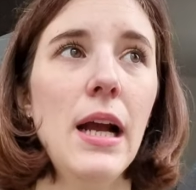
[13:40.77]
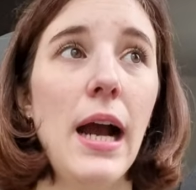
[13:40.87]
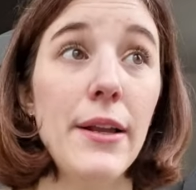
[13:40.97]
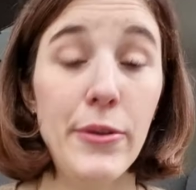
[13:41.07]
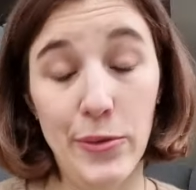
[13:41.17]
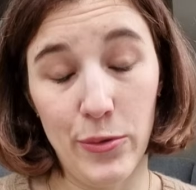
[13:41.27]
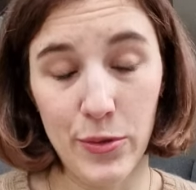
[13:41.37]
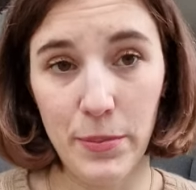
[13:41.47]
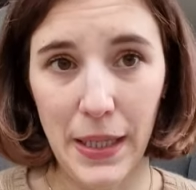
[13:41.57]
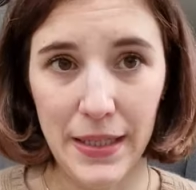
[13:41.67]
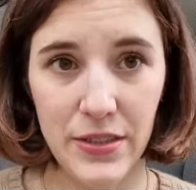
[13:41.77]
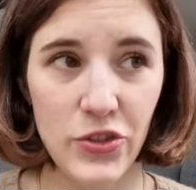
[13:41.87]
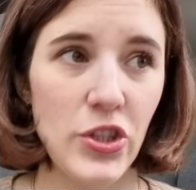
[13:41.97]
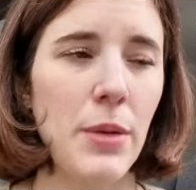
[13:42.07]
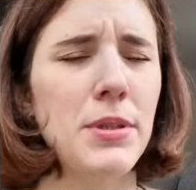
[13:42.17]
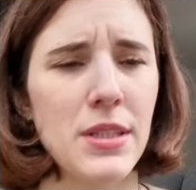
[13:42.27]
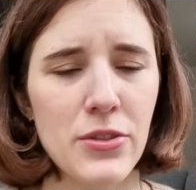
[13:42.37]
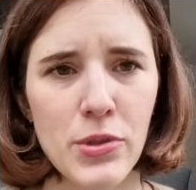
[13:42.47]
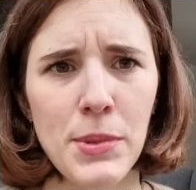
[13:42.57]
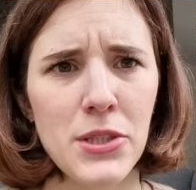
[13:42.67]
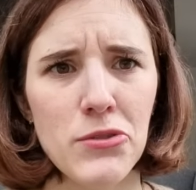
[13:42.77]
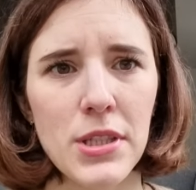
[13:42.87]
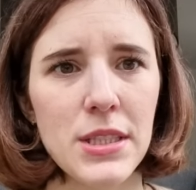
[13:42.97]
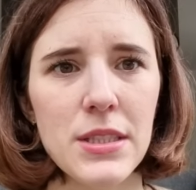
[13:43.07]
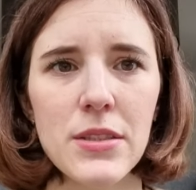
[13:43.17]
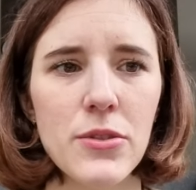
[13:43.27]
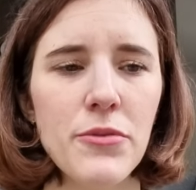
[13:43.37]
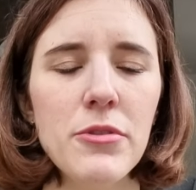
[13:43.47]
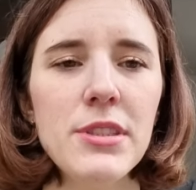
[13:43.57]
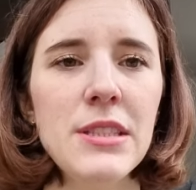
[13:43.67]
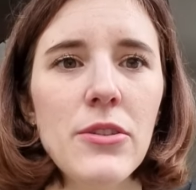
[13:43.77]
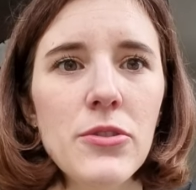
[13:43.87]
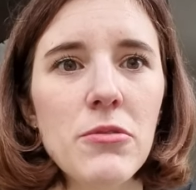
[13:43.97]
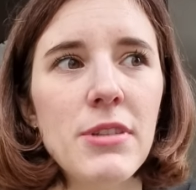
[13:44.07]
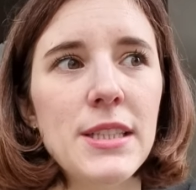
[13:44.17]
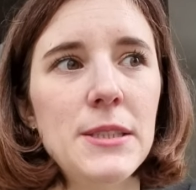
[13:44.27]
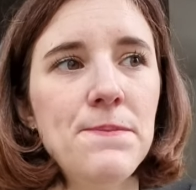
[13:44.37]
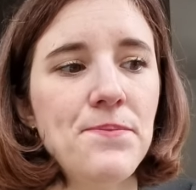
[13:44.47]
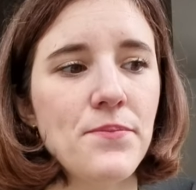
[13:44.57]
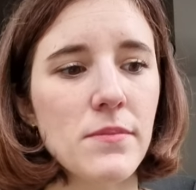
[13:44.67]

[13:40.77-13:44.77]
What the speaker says: I don't own a bag in this shape. It's extremely trendy since a few seasons already.